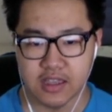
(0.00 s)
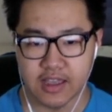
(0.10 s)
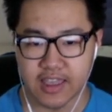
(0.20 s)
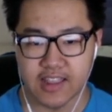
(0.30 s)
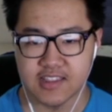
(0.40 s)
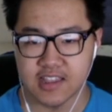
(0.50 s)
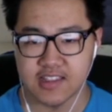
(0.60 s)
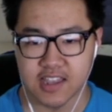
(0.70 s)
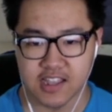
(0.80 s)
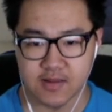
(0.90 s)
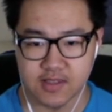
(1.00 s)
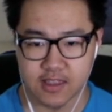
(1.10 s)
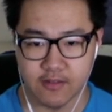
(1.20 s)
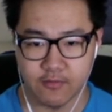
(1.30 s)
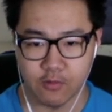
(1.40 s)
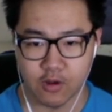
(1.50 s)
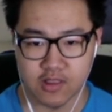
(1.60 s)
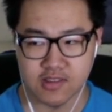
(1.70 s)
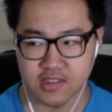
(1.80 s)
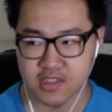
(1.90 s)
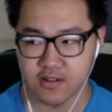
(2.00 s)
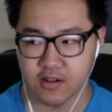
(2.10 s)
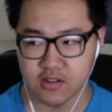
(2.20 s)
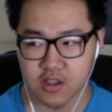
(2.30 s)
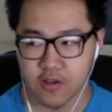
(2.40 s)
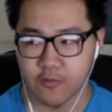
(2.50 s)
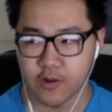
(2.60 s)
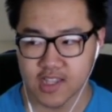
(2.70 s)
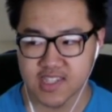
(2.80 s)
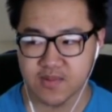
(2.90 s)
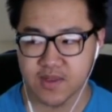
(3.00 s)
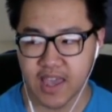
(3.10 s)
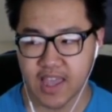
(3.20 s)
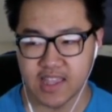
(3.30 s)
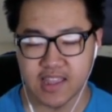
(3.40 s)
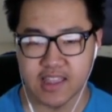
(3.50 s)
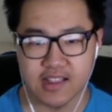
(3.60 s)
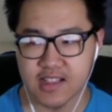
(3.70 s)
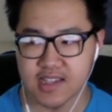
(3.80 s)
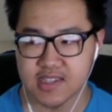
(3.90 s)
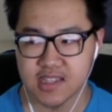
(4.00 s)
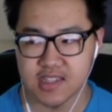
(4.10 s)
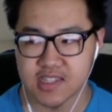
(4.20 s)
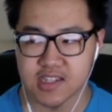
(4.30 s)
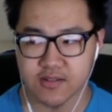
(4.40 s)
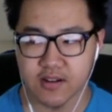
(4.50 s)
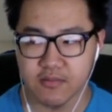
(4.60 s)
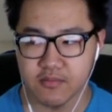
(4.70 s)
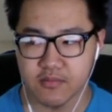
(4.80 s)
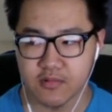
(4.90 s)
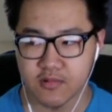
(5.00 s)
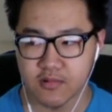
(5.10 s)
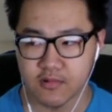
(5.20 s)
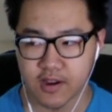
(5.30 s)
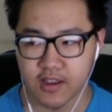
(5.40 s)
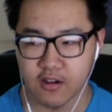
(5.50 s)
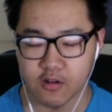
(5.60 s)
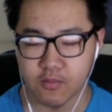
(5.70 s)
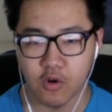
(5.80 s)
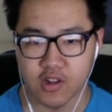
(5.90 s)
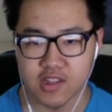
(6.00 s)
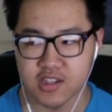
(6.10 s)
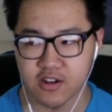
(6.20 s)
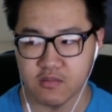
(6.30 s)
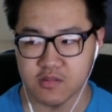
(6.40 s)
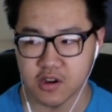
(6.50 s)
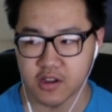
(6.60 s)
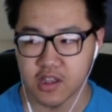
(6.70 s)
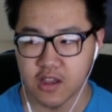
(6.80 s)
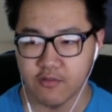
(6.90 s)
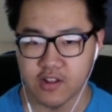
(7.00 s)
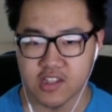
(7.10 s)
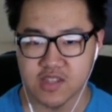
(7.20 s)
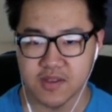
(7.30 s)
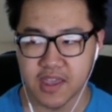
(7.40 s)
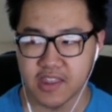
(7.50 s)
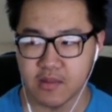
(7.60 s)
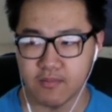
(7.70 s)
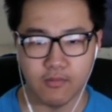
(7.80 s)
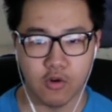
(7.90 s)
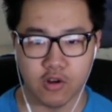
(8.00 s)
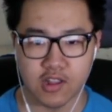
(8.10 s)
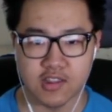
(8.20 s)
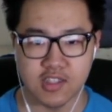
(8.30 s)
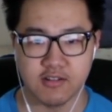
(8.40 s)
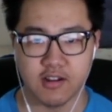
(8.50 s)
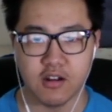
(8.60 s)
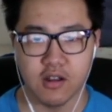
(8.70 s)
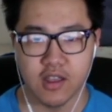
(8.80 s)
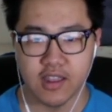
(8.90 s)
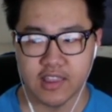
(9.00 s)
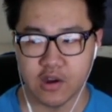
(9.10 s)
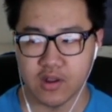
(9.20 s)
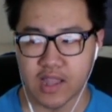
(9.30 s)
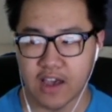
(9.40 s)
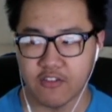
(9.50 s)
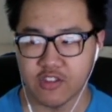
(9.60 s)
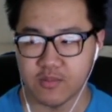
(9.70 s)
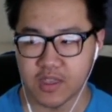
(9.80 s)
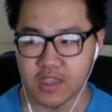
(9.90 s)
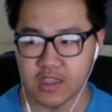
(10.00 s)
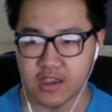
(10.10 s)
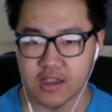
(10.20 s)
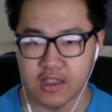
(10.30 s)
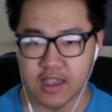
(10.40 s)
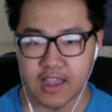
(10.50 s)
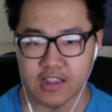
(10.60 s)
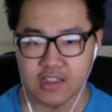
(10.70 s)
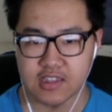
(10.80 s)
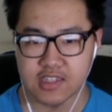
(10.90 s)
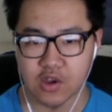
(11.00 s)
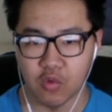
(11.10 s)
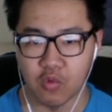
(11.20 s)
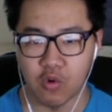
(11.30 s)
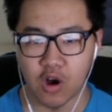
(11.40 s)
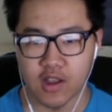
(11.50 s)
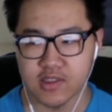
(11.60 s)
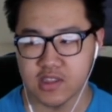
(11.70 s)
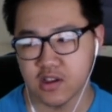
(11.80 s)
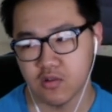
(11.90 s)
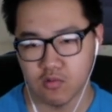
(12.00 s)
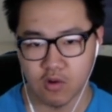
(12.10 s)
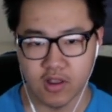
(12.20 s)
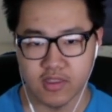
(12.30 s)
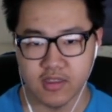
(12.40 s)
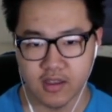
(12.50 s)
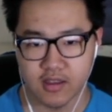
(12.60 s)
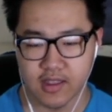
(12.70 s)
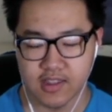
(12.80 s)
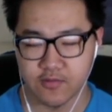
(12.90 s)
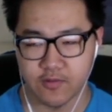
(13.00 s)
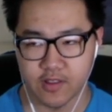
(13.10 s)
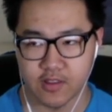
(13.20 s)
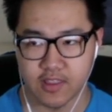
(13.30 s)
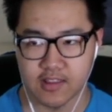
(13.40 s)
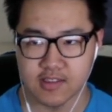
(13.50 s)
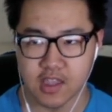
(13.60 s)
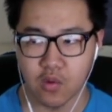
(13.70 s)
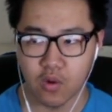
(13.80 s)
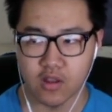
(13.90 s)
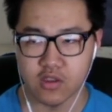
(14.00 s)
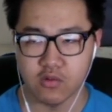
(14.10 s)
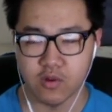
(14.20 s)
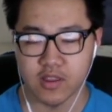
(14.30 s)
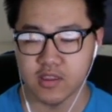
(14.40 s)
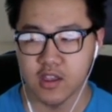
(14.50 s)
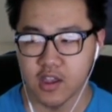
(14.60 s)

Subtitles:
again, it's a consecutive set of 1s and 0s. For this to be anything less than 0, right, or more than 0, I'm sorry. For this to be anything more than 0, there would have to be at least 1, 1. That's a funny thing to say, 1, 1.